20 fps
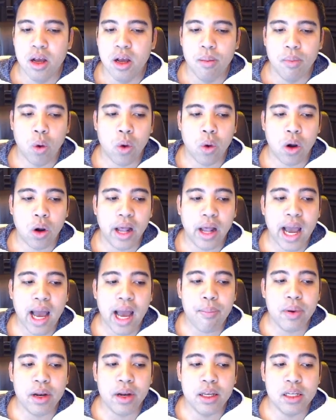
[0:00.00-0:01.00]
But what will
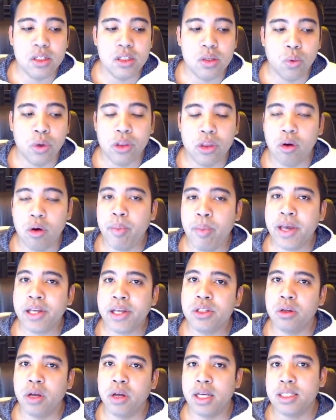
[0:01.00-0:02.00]
happen is, with your
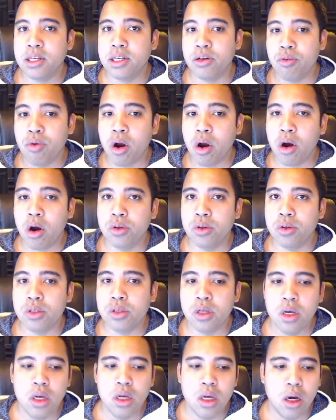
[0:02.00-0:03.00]
pixel, as it grows,
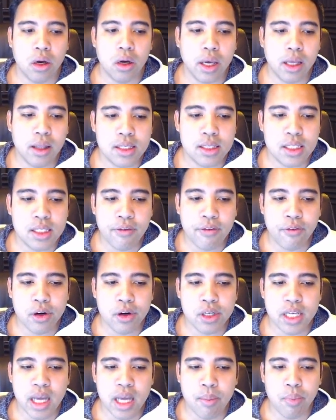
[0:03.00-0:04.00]
okay, let's say for
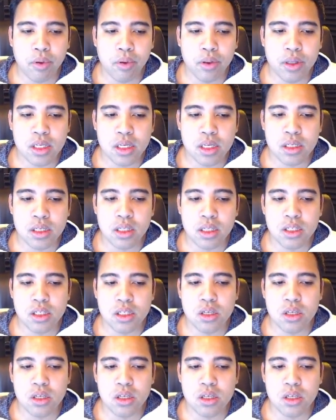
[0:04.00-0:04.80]
example this is